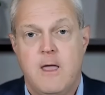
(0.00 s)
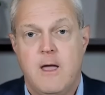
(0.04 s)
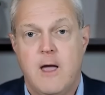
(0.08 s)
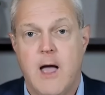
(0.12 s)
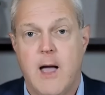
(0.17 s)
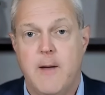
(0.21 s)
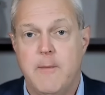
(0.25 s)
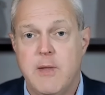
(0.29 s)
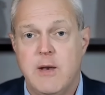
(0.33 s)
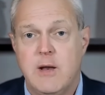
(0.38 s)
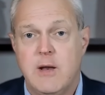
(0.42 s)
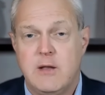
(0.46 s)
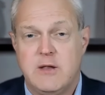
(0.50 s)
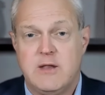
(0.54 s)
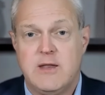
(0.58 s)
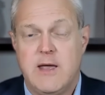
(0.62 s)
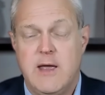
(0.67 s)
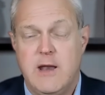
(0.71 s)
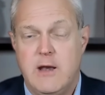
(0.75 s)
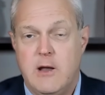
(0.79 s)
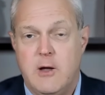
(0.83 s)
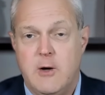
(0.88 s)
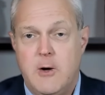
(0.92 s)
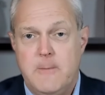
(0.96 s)
I'm going to say,
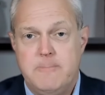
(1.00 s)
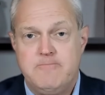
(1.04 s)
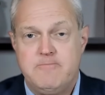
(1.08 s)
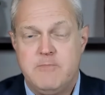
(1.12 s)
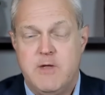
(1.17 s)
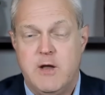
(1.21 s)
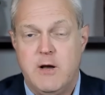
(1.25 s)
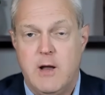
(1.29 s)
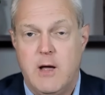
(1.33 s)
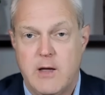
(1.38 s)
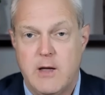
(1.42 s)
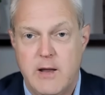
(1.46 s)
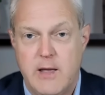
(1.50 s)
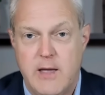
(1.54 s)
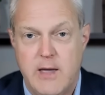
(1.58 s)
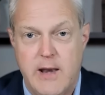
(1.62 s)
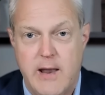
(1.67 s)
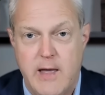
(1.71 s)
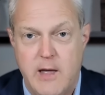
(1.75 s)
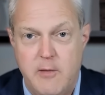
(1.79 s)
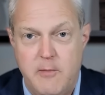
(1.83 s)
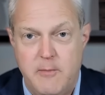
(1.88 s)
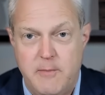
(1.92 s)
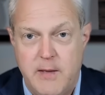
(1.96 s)
no, you're not going to get
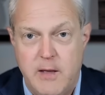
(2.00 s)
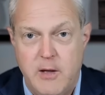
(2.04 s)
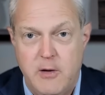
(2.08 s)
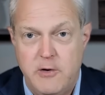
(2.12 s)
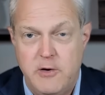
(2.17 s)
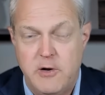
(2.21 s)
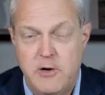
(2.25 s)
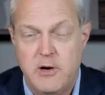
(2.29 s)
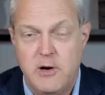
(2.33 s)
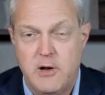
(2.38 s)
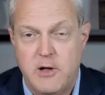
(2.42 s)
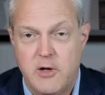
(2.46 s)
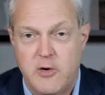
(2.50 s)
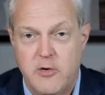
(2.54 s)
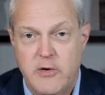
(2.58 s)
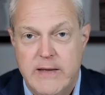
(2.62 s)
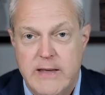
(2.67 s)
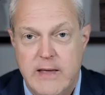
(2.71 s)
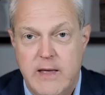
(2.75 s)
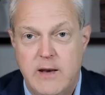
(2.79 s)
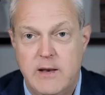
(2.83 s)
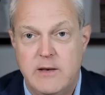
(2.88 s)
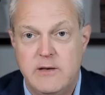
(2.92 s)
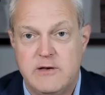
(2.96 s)
out on bail. You're going to go
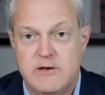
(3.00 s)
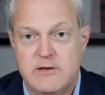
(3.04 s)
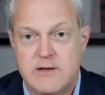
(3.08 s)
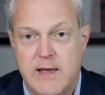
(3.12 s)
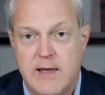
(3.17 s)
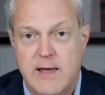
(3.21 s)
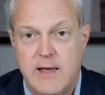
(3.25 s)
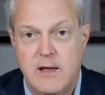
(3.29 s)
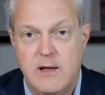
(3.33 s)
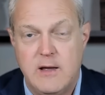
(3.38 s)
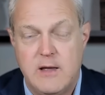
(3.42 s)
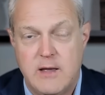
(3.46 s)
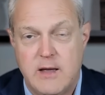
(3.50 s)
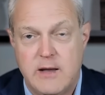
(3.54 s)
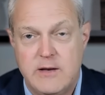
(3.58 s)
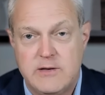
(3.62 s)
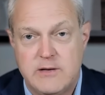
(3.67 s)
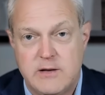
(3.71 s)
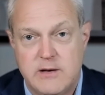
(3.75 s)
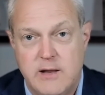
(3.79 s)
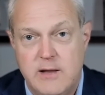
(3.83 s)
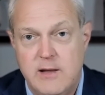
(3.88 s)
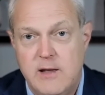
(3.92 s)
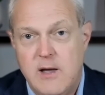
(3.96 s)
ahead and stay in
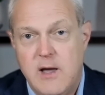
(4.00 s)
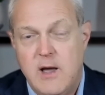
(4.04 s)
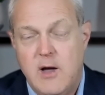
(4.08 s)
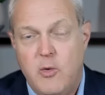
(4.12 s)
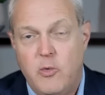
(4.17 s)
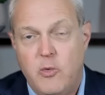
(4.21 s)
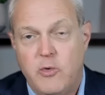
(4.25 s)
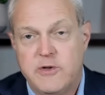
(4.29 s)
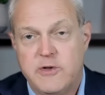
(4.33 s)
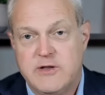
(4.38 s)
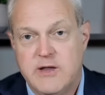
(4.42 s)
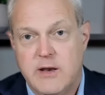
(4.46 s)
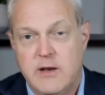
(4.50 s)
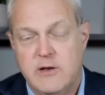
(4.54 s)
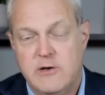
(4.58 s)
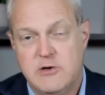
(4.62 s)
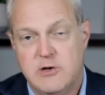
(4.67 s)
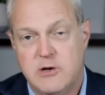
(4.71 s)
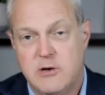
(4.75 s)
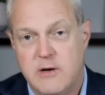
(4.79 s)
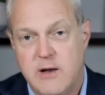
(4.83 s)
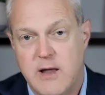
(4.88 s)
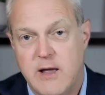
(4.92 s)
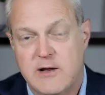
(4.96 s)
custody. We'll sentence
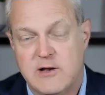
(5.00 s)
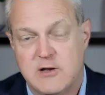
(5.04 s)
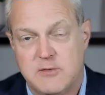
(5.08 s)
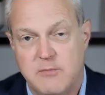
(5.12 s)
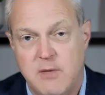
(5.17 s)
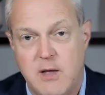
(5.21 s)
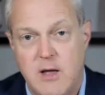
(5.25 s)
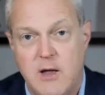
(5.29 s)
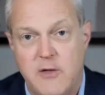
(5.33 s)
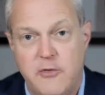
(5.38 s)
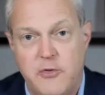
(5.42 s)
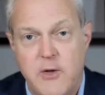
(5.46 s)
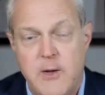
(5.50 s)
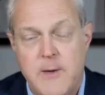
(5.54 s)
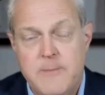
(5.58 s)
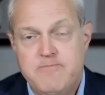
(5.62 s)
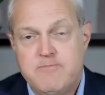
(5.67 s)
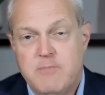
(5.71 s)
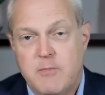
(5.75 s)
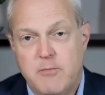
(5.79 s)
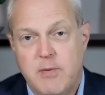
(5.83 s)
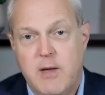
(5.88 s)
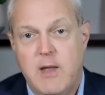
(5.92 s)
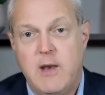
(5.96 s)
you next month.
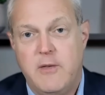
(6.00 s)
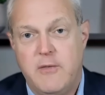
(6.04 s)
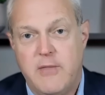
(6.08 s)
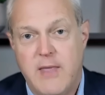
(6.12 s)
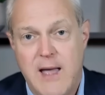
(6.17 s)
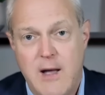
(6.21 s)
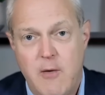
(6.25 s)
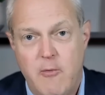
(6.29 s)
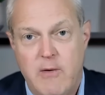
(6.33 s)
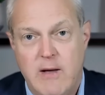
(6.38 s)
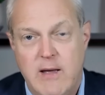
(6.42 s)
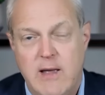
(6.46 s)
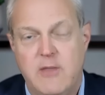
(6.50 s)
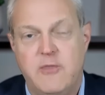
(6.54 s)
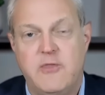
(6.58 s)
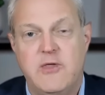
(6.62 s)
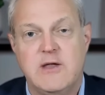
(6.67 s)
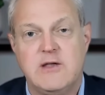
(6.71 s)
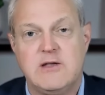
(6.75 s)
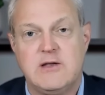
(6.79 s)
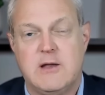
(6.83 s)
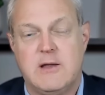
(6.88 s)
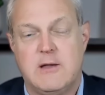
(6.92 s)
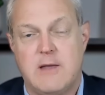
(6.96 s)
But that way,
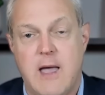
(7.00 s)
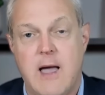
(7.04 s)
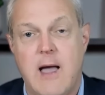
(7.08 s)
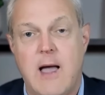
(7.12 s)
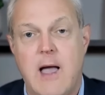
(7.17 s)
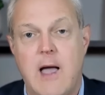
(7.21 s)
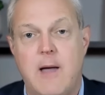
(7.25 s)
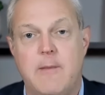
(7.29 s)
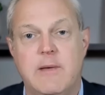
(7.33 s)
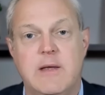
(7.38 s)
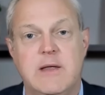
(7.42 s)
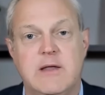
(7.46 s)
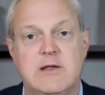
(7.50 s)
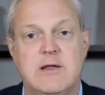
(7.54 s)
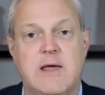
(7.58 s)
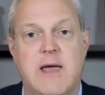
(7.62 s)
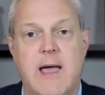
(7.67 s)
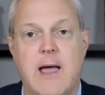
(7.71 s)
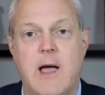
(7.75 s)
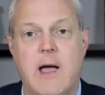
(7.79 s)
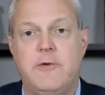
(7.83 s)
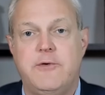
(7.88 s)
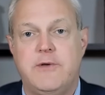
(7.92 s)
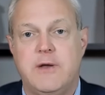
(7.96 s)
this time is
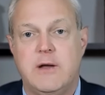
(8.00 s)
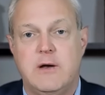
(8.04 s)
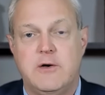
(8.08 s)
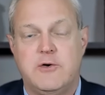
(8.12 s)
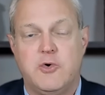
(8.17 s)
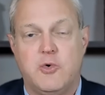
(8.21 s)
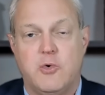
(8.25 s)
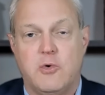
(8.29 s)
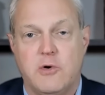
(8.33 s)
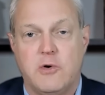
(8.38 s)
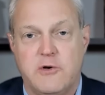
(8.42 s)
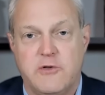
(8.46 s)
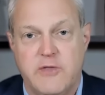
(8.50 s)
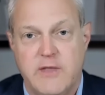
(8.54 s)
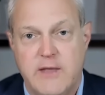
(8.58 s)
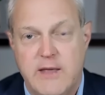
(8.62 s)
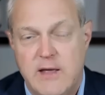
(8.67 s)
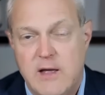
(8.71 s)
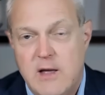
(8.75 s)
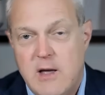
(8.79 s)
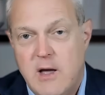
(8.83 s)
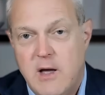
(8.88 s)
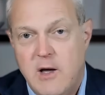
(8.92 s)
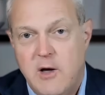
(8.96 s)
counting towards
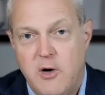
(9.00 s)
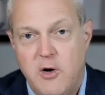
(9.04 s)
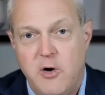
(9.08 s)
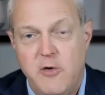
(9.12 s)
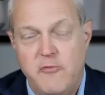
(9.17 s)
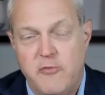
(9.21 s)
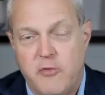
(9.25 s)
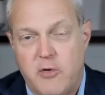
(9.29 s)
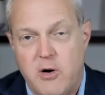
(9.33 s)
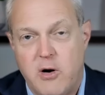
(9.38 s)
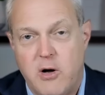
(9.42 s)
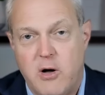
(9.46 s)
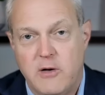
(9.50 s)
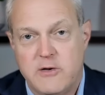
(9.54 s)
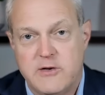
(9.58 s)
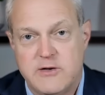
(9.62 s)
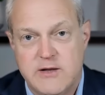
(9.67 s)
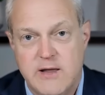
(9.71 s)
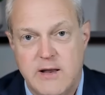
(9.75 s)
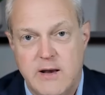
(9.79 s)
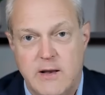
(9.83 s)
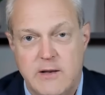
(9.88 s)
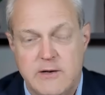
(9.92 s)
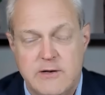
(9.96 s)
the overall
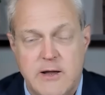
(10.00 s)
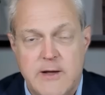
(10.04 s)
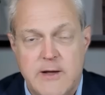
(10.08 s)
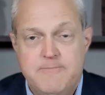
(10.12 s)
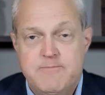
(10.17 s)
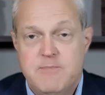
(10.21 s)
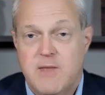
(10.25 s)
sentence.